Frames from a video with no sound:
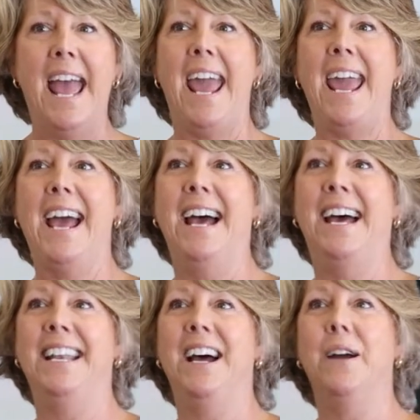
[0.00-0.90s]

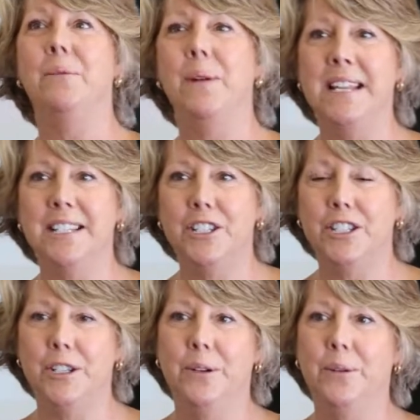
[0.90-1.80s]
And I went
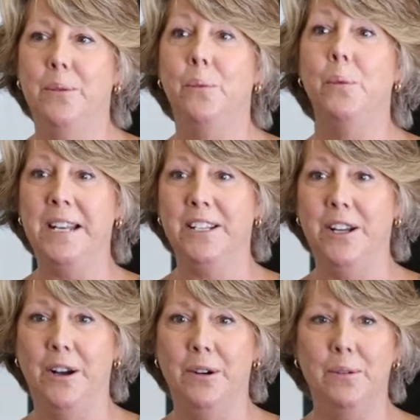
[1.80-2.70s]
to
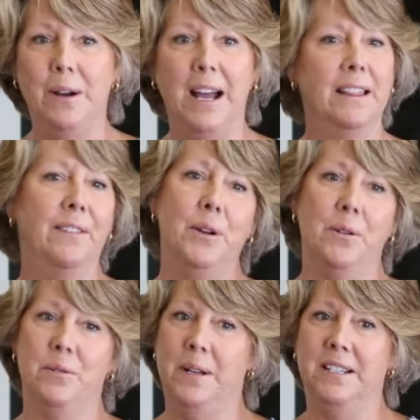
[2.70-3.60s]
Winco. I love
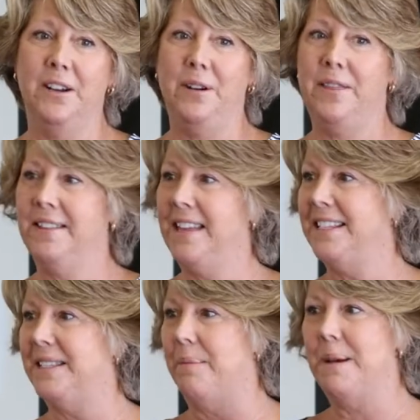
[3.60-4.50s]
going to Winco. I think
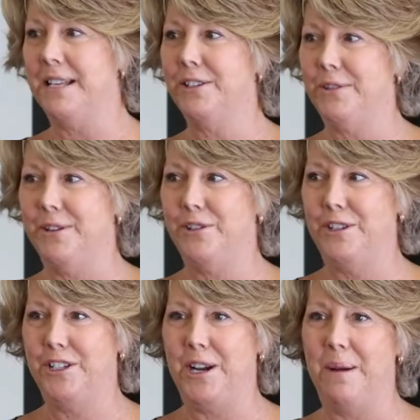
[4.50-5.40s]
that's the best
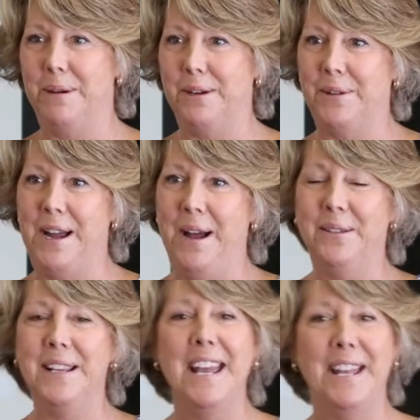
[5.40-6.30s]
grocery shopping around.